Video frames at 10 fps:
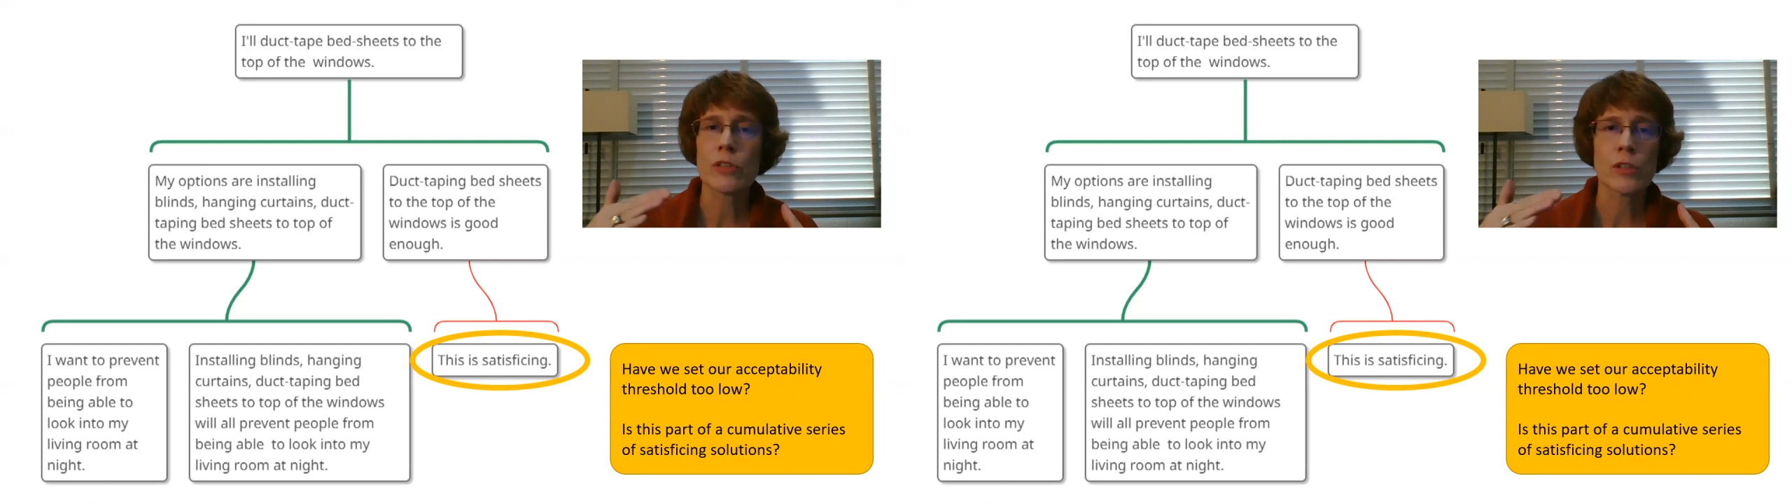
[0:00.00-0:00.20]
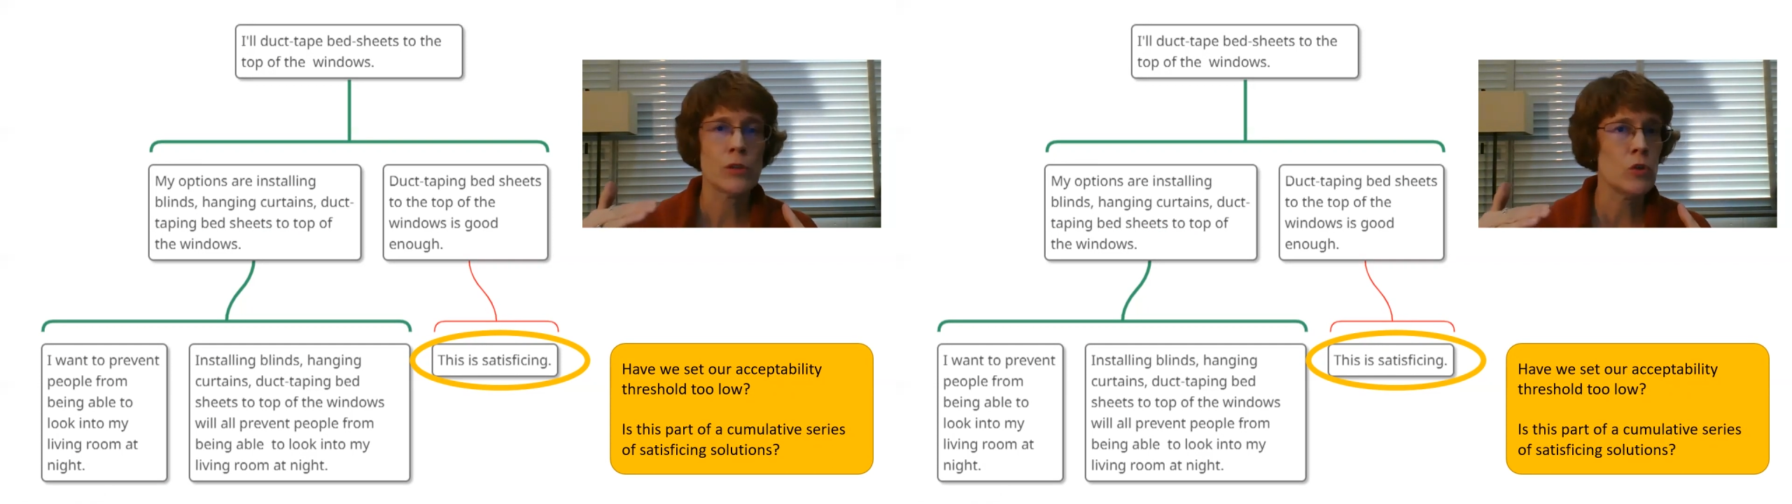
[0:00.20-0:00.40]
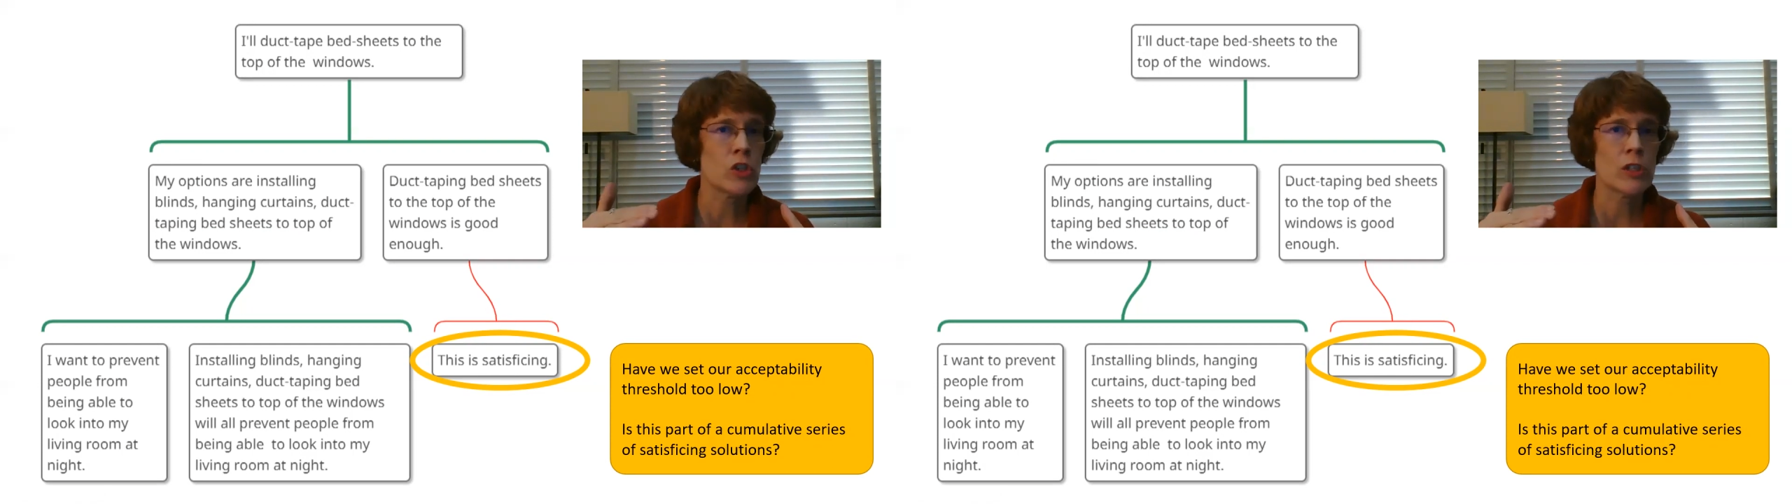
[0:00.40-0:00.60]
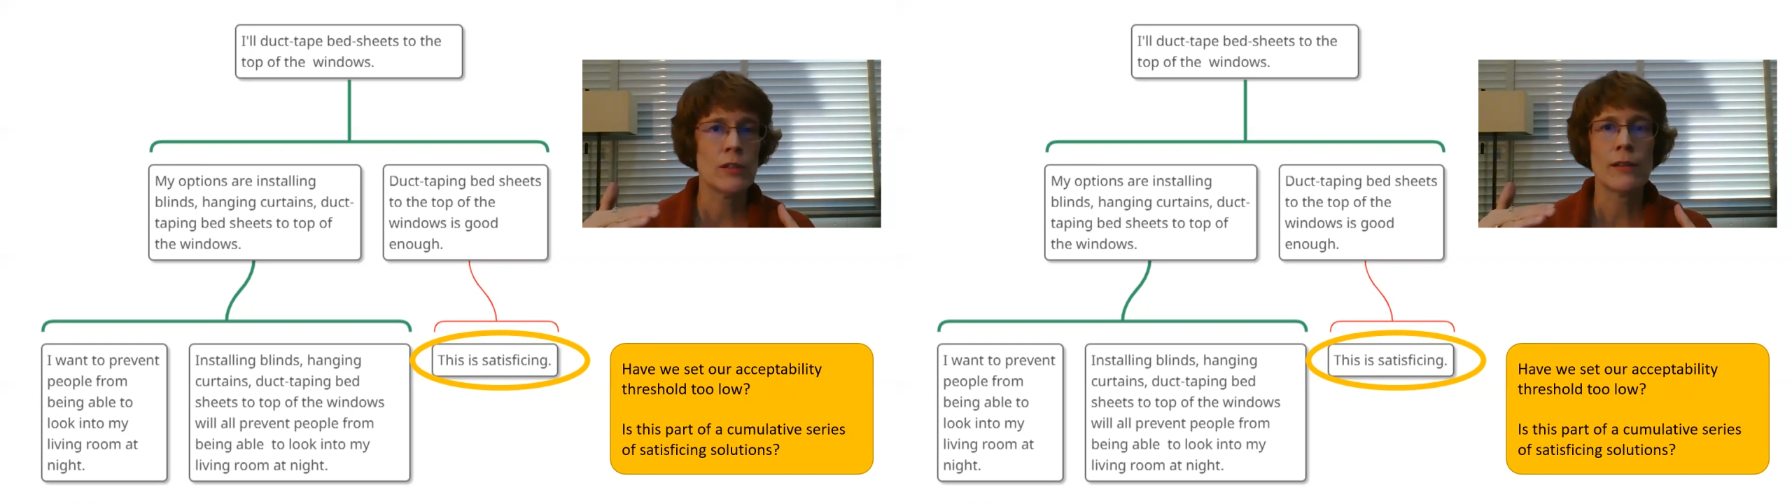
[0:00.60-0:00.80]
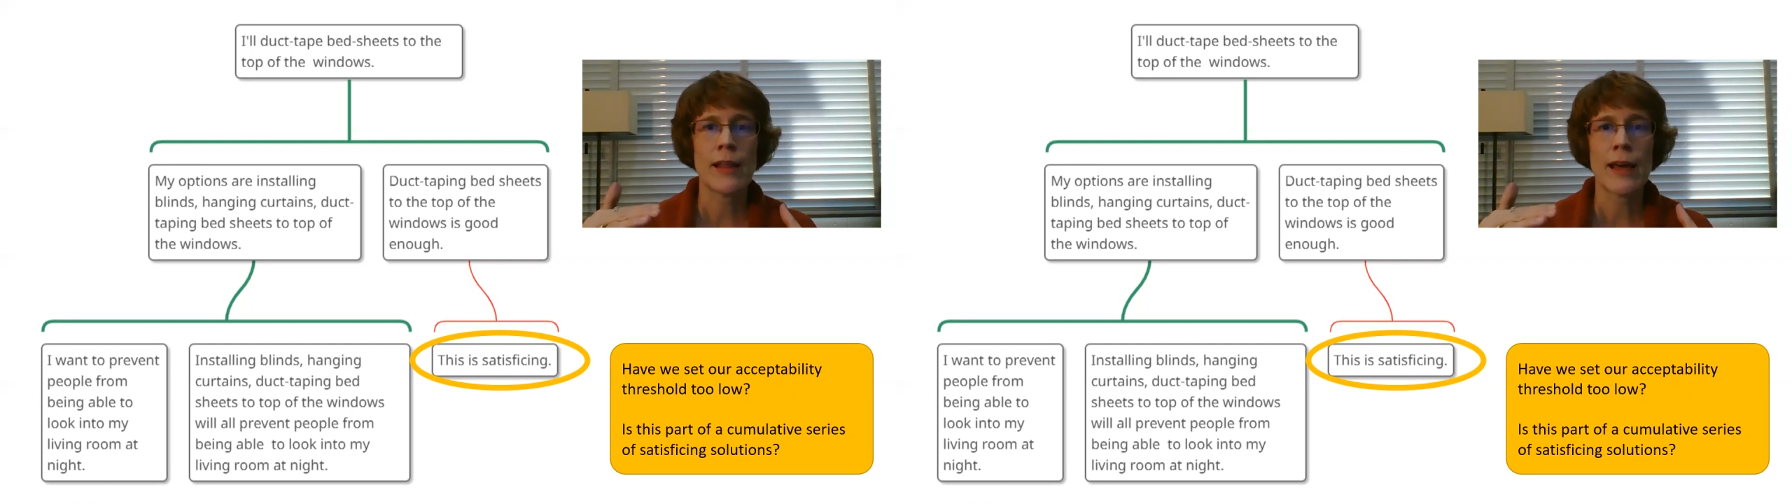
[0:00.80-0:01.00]

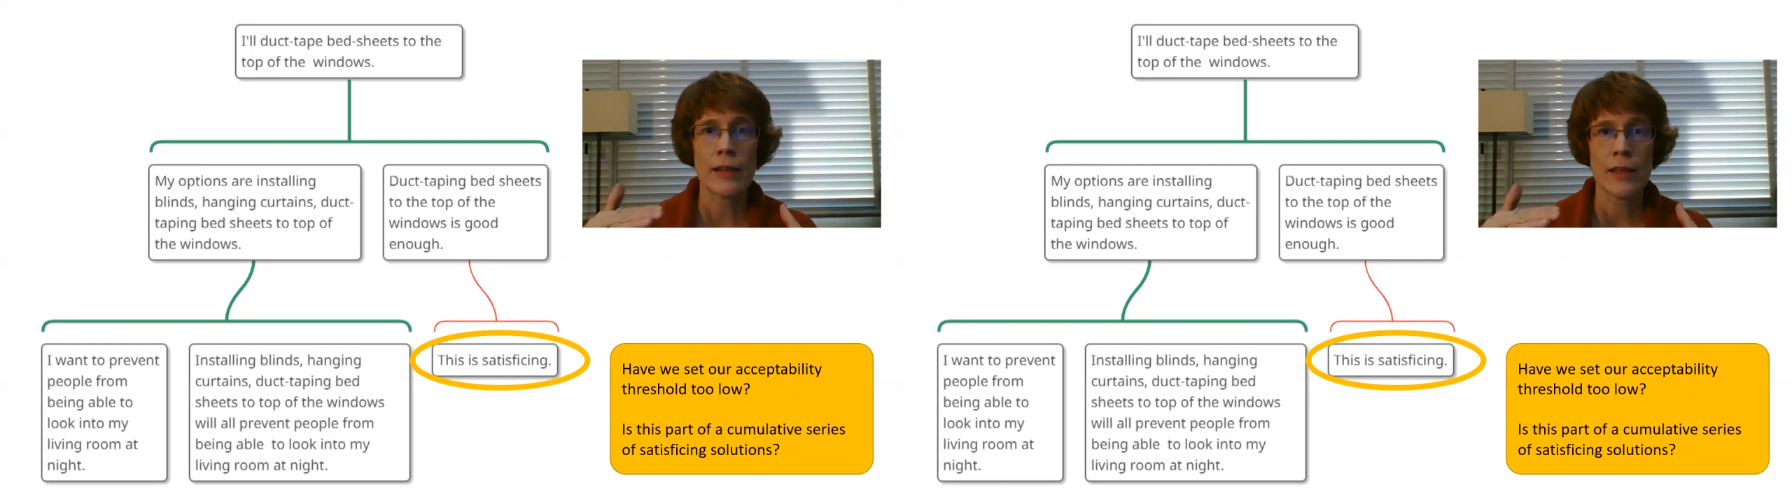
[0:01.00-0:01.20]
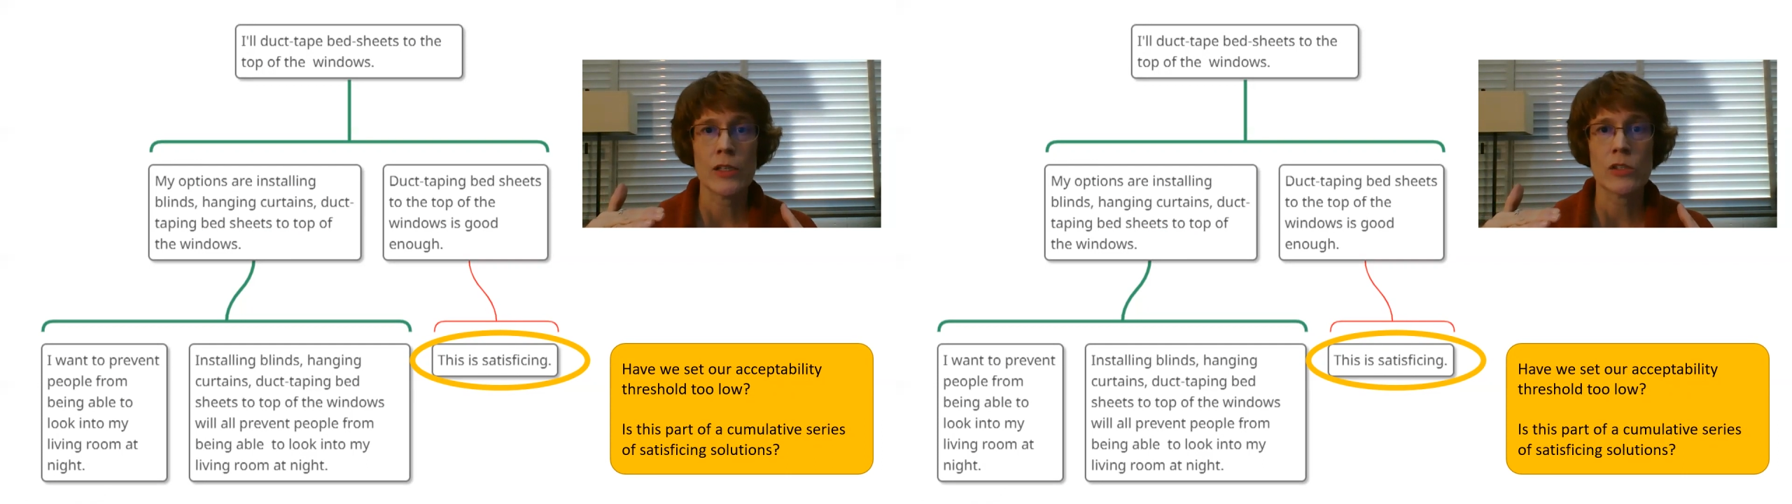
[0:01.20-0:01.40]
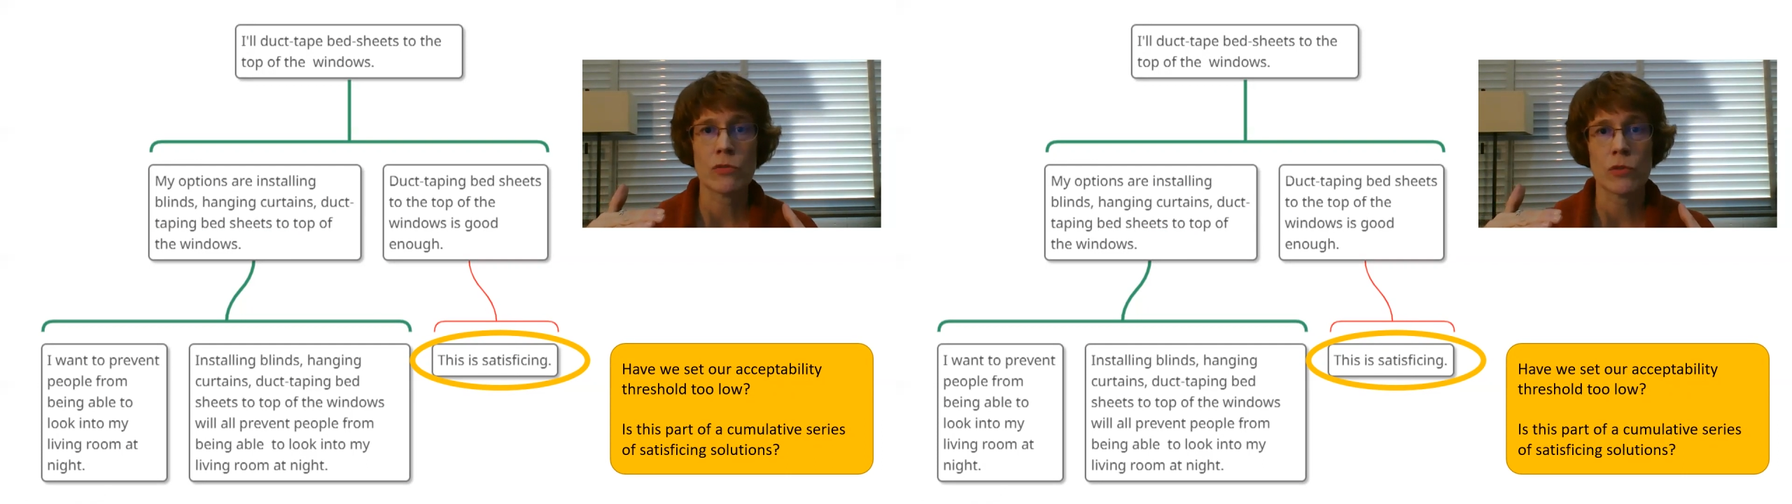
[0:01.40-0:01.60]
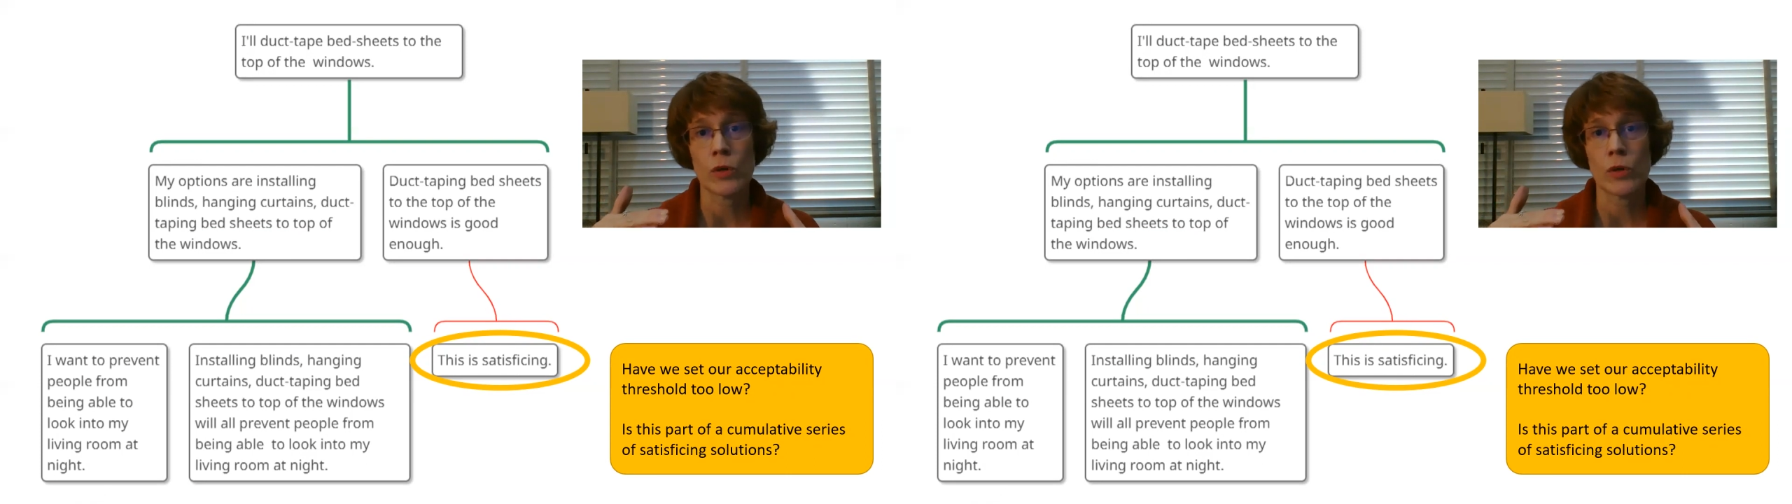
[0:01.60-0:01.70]
solution that is,